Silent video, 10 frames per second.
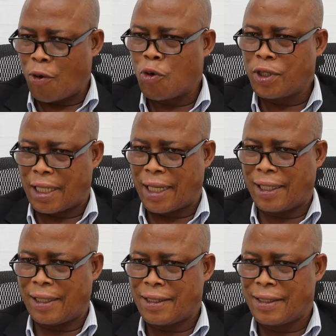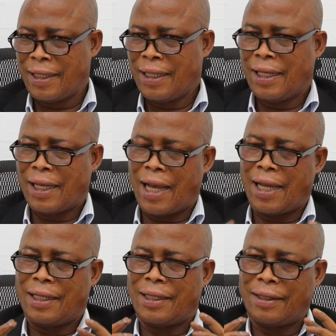own channels
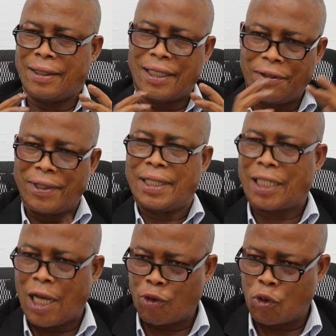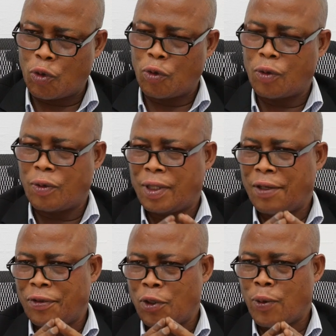and giving it out to the
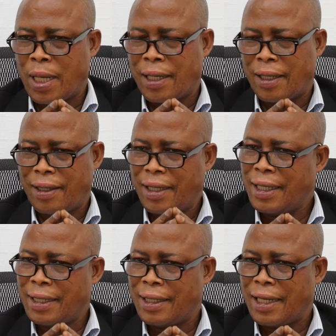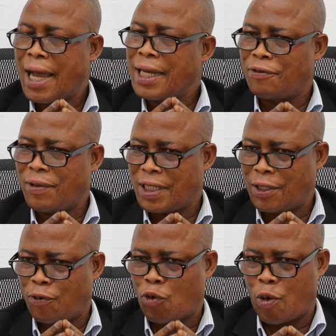viewer in the high definition
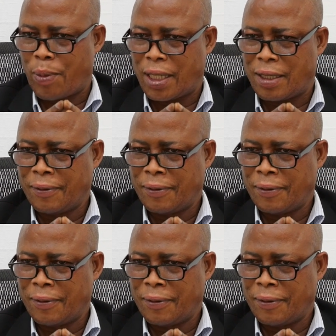format.